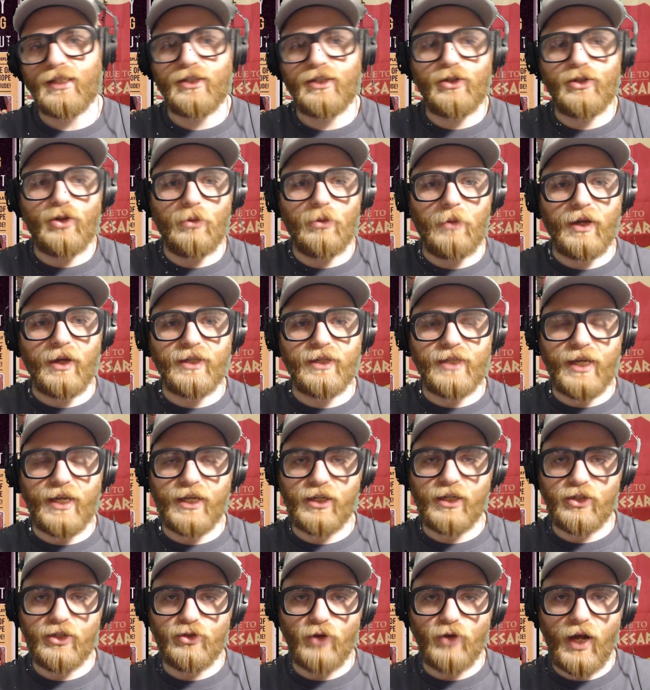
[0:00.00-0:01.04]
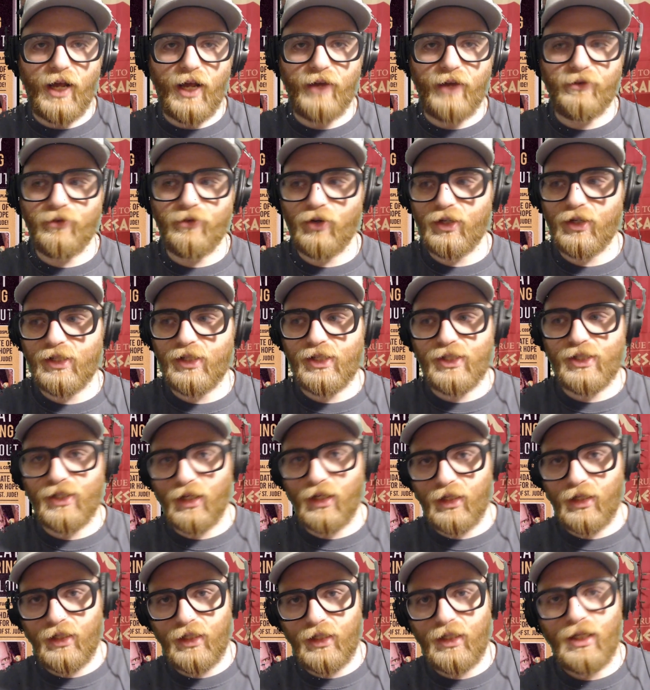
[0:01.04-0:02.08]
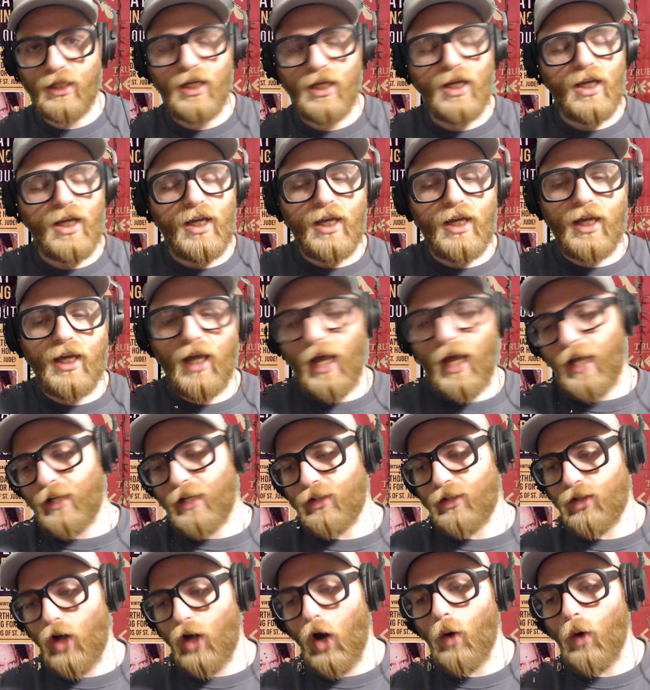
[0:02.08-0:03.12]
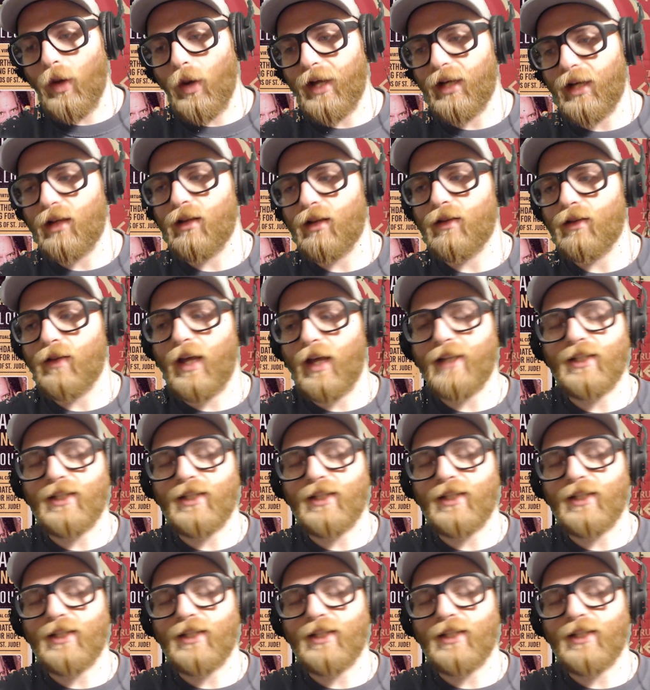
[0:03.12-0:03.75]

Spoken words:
and you don't mind taking a drive on a Sunday and going,